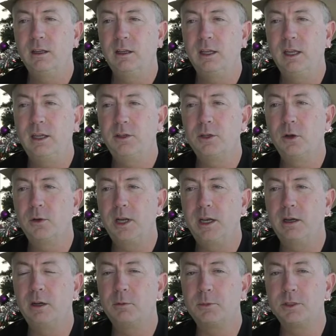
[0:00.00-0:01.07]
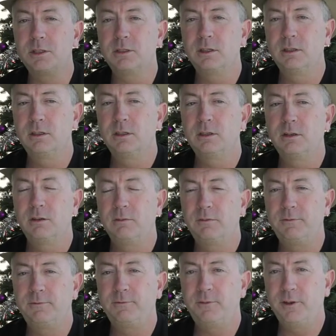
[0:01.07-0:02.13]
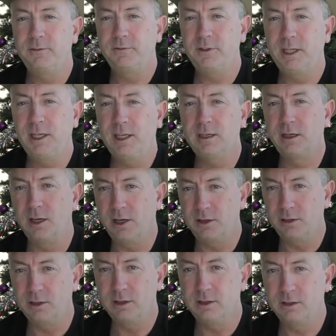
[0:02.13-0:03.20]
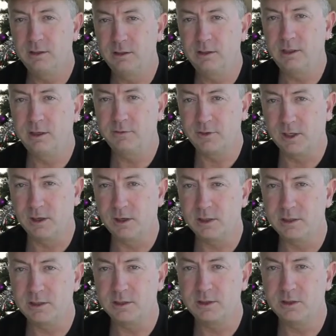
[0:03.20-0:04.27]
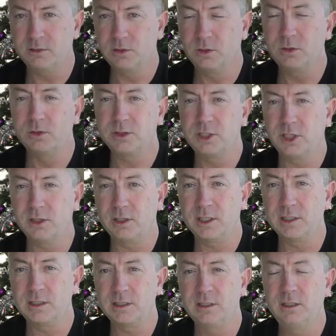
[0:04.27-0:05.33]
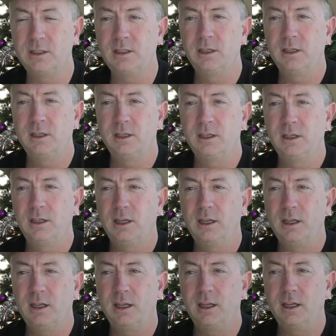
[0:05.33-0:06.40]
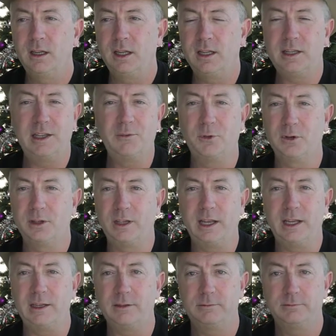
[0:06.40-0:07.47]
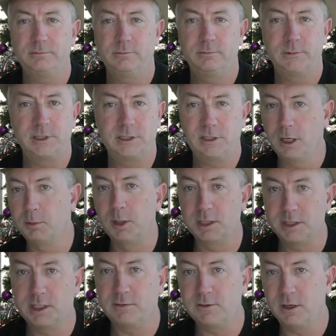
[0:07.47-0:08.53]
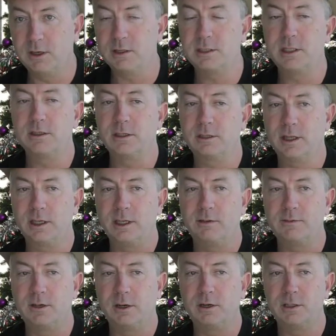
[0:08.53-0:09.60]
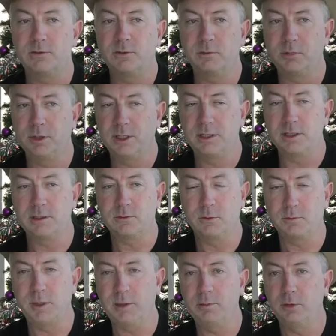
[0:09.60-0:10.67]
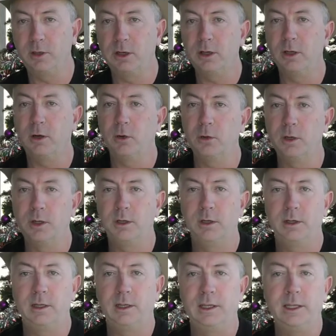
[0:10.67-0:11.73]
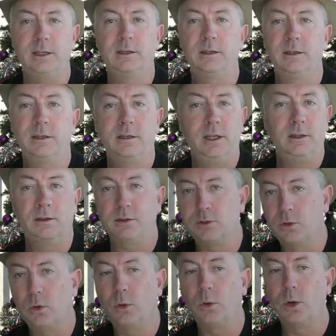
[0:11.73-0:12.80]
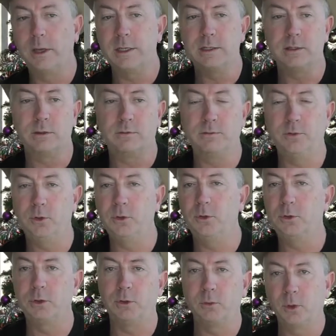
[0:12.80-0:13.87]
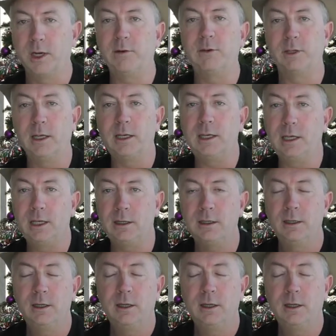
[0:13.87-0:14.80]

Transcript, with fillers: He donated almost 1,500 gift cards to local charities. And they weren't like Starbucks gift cards. These are like gift cards for places where people can go and get either toys or food or whatever they need.